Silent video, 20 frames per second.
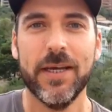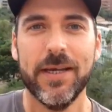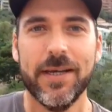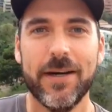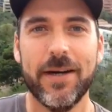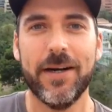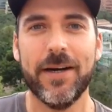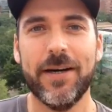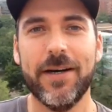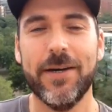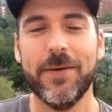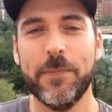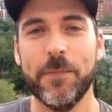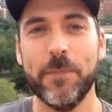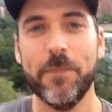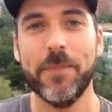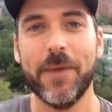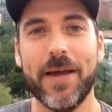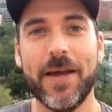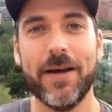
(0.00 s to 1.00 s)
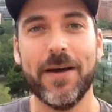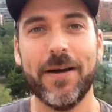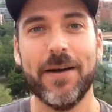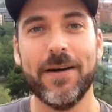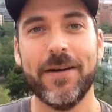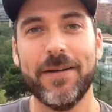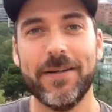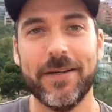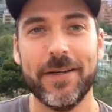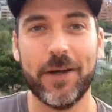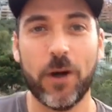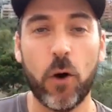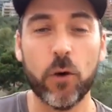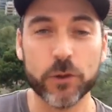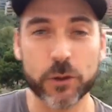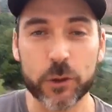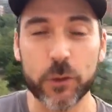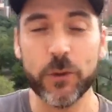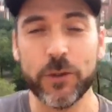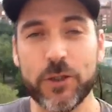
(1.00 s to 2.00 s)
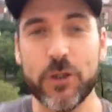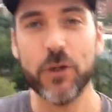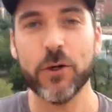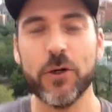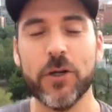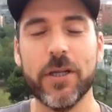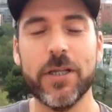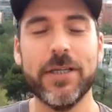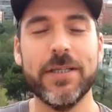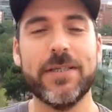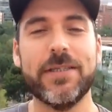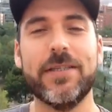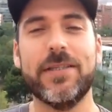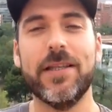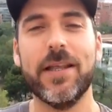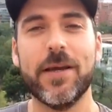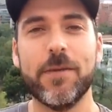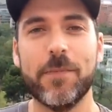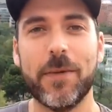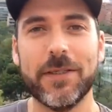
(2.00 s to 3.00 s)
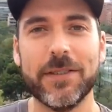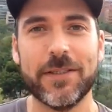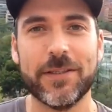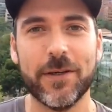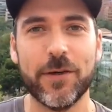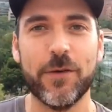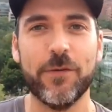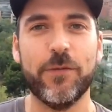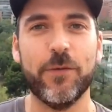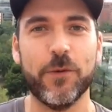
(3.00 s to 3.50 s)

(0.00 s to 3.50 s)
also a journalist like myself,